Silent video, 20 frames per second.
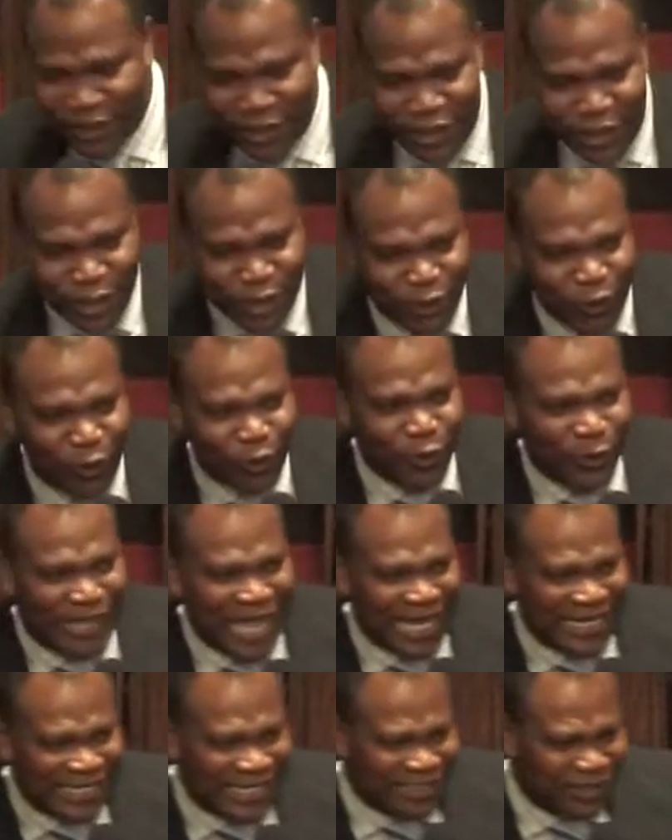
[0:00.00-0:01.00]
So you
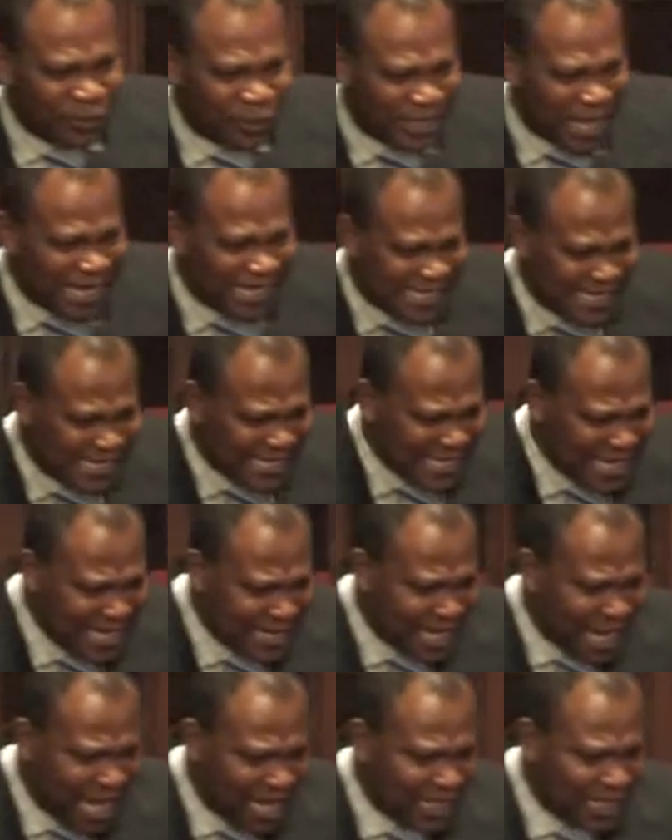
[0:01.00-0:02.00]
can see
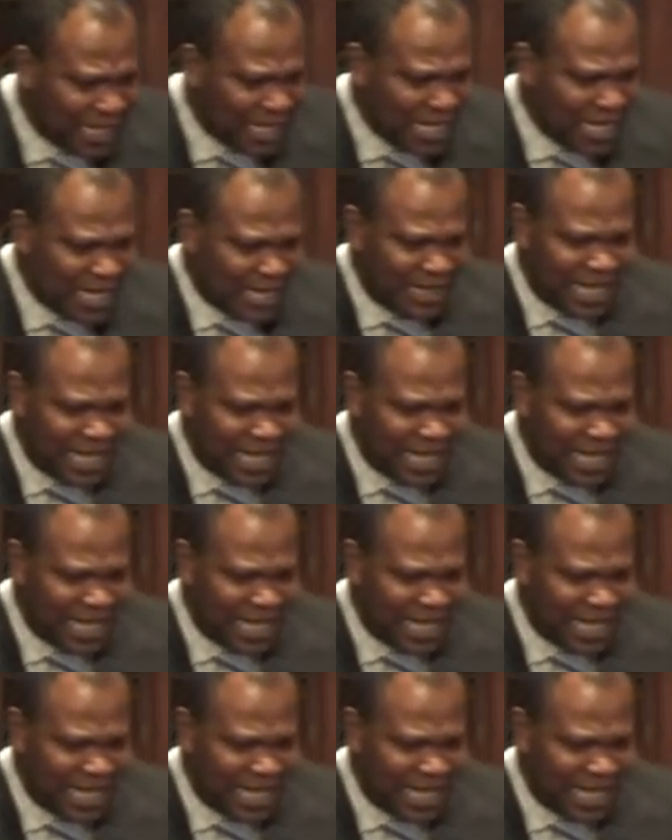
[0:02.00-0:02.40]
that